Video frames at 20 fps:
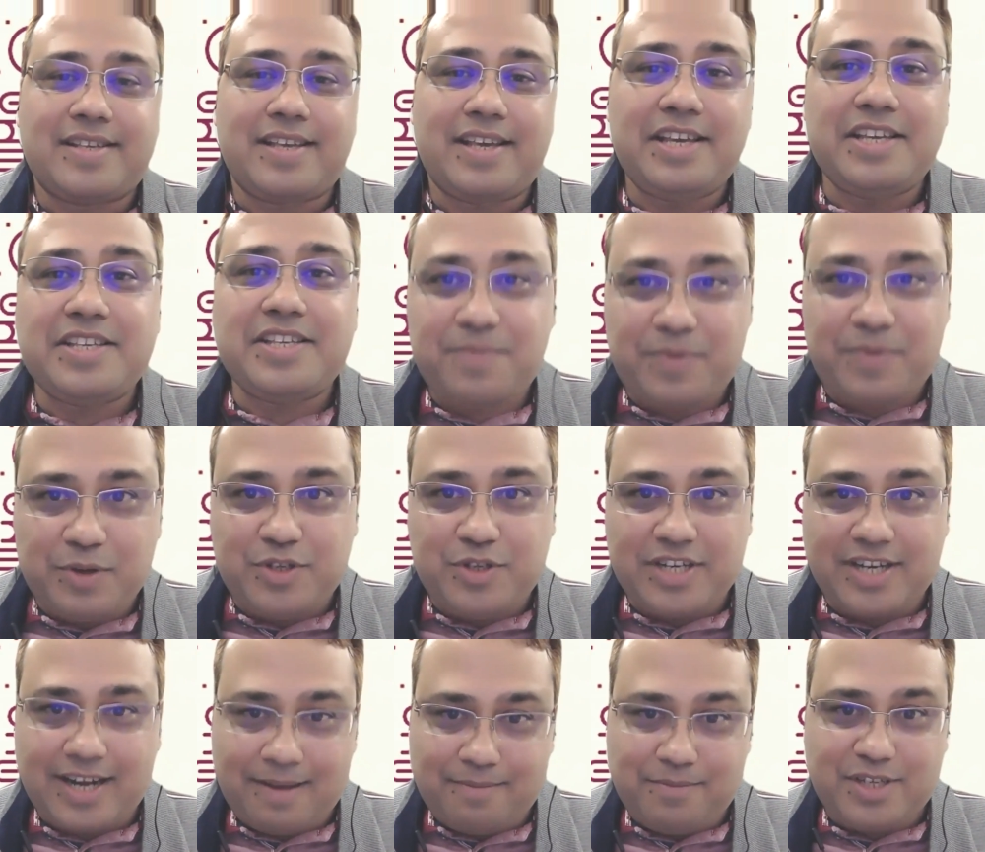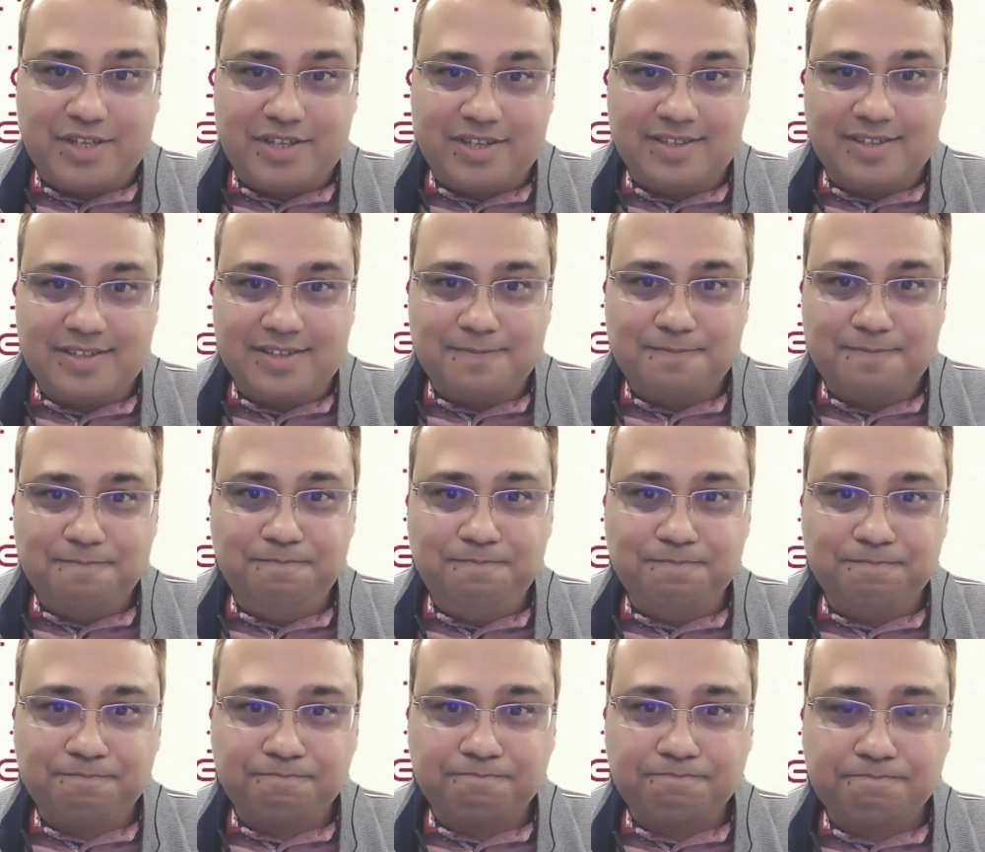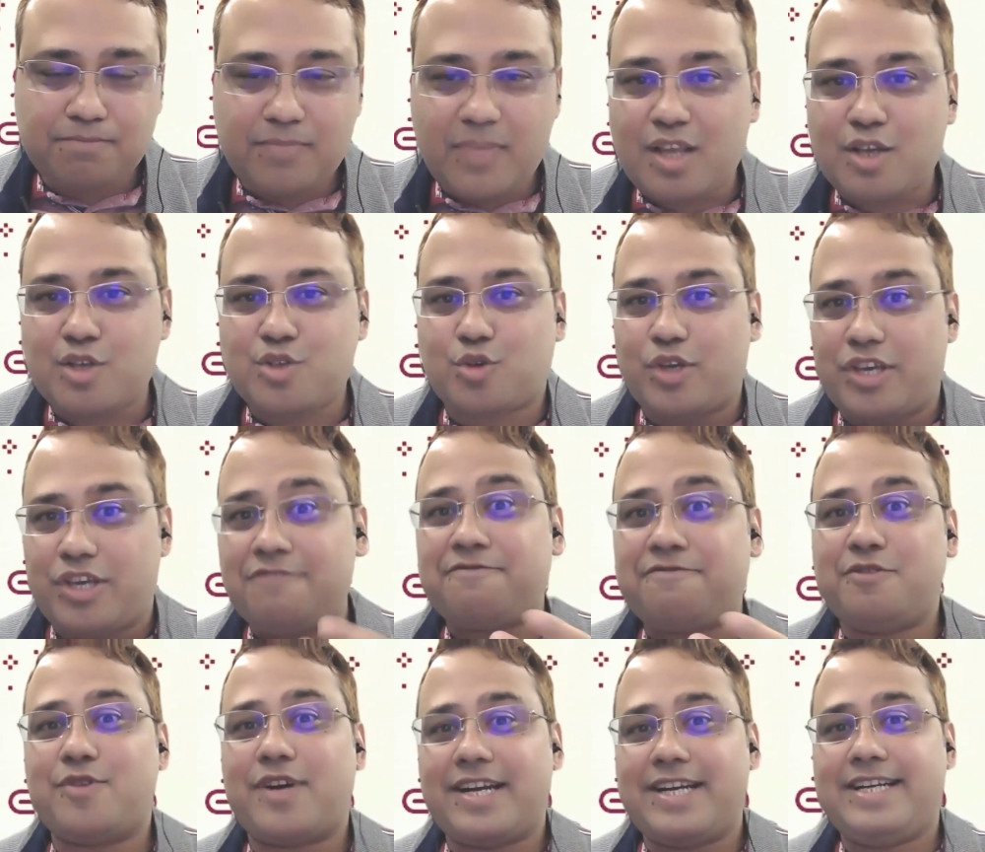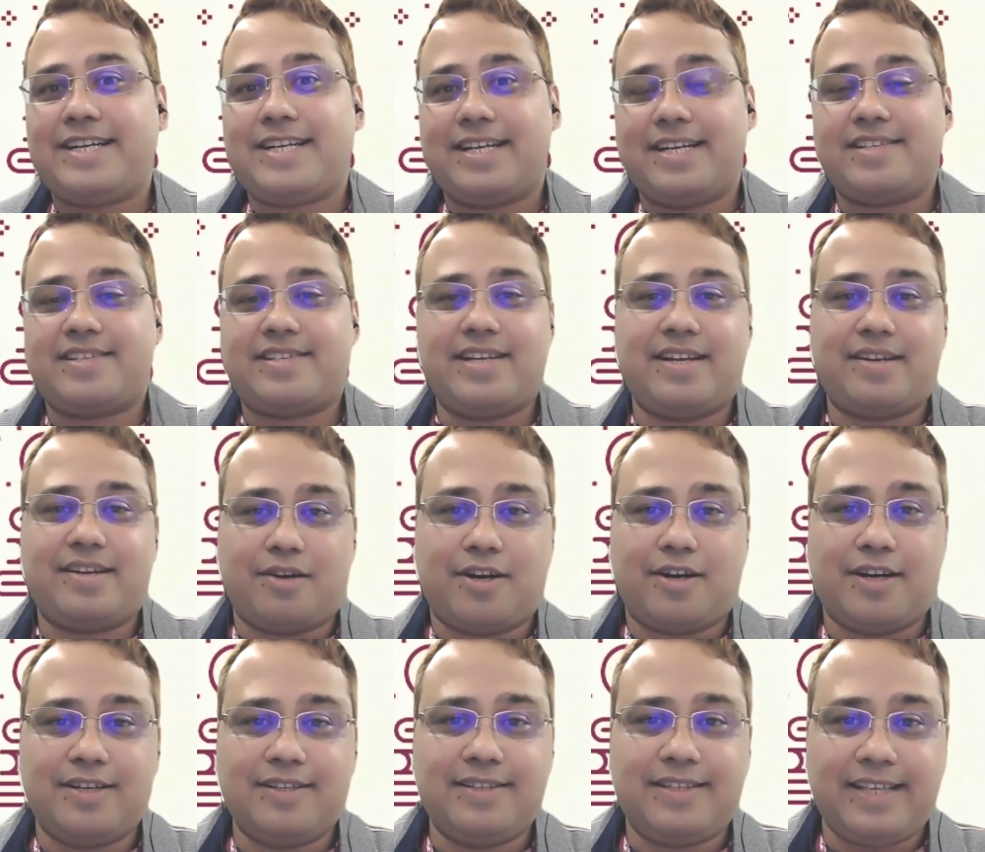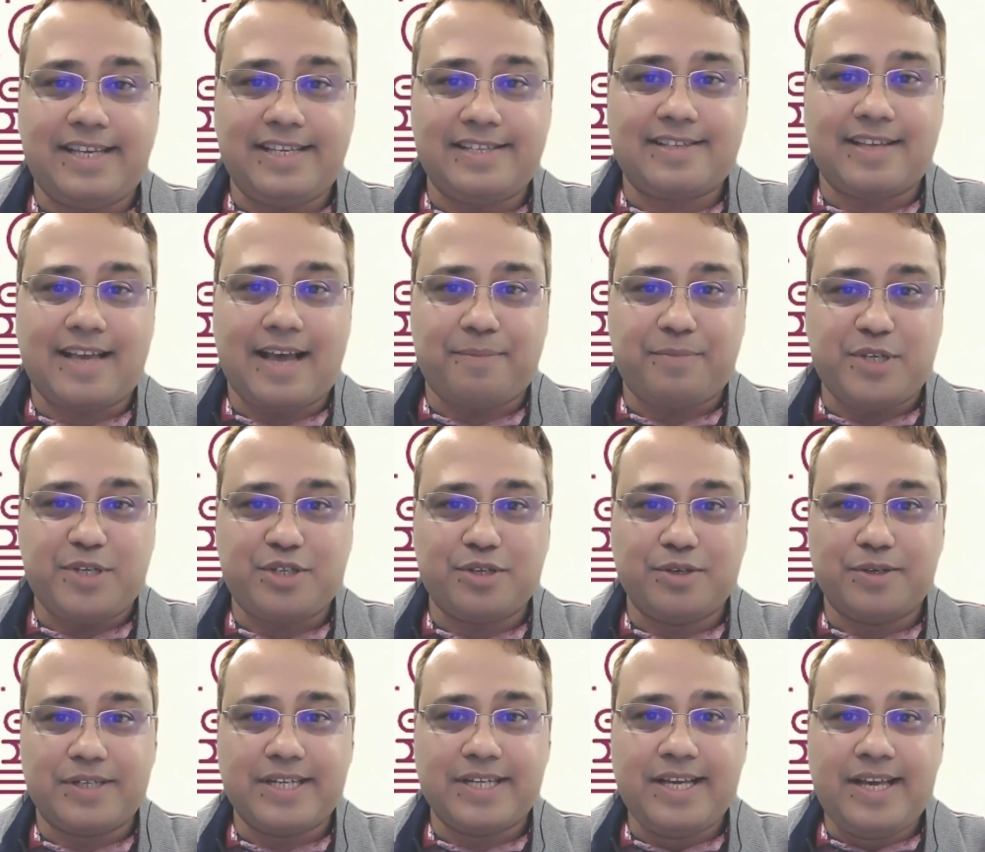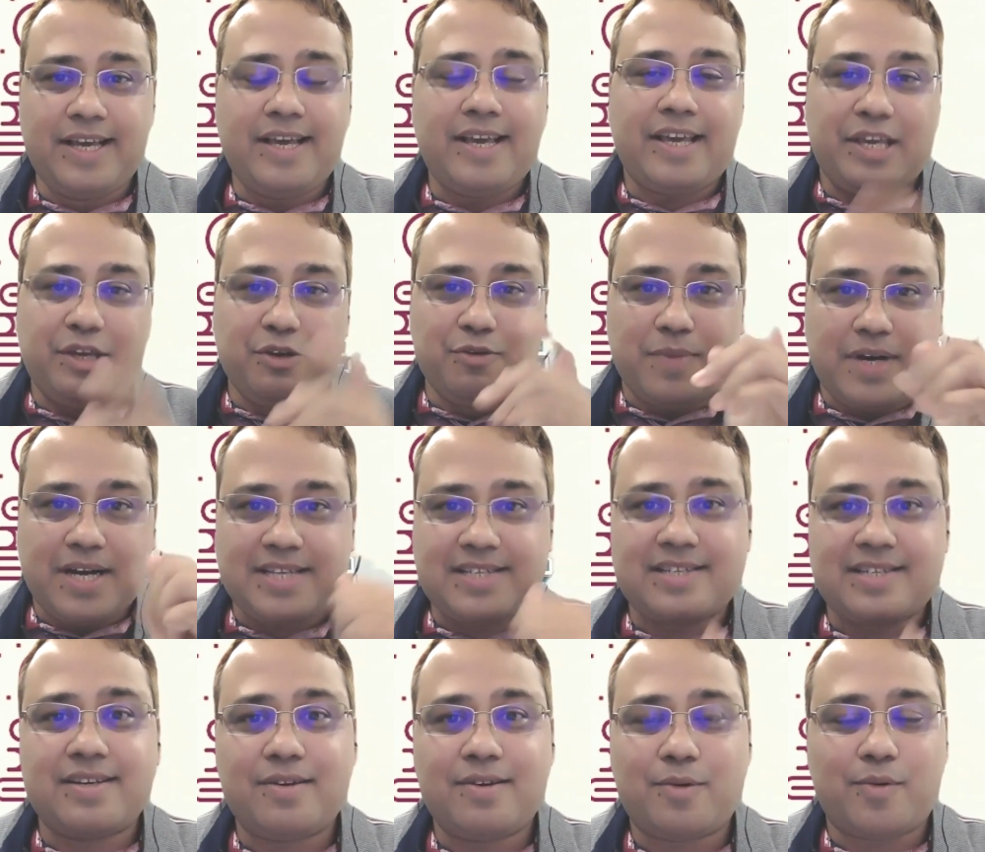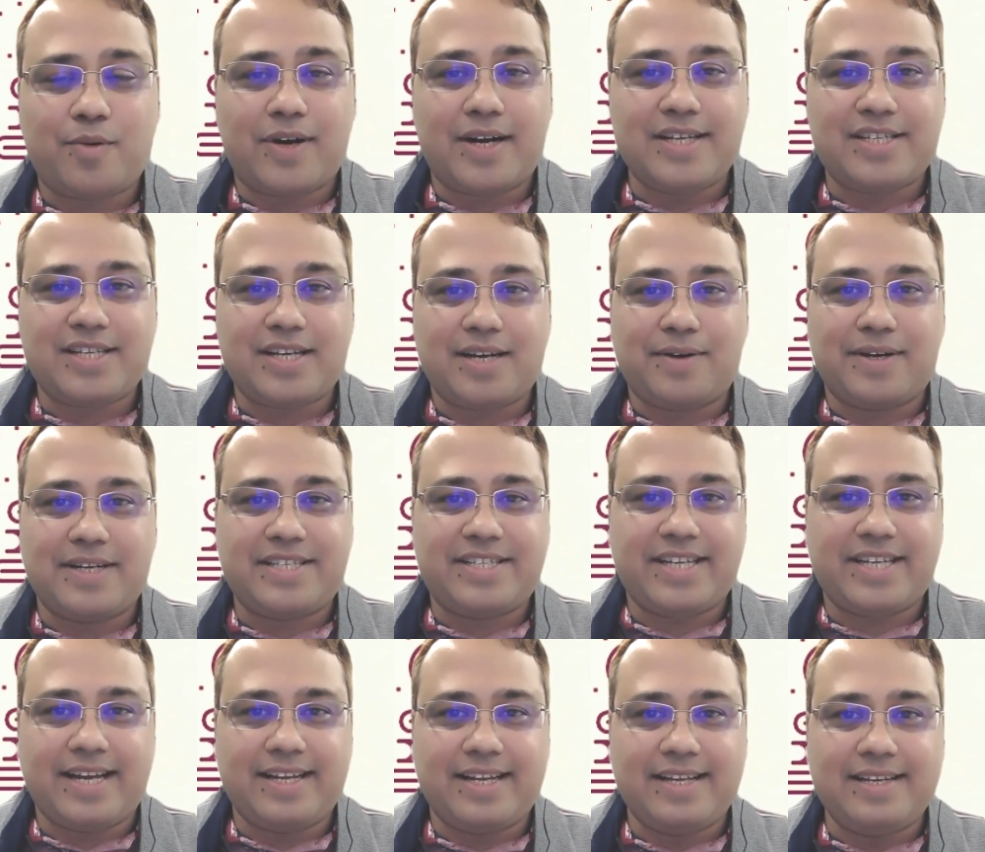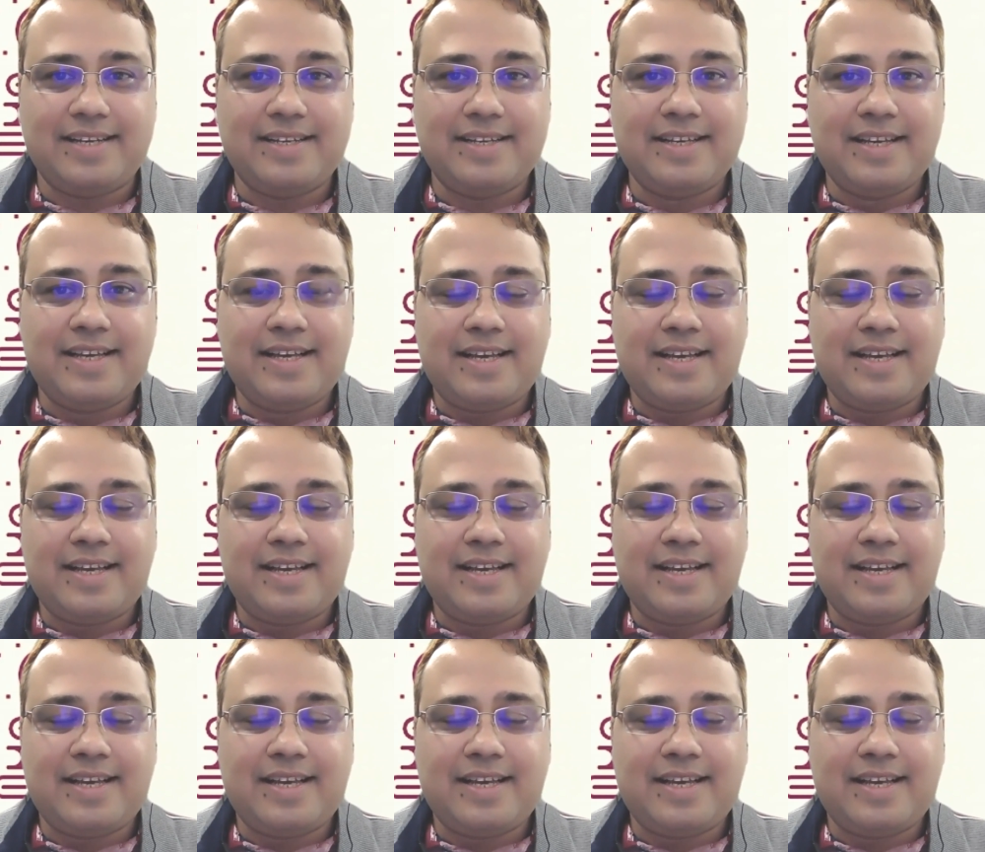is his future ambitions. So if you are interested on this episode, you must watch our channel.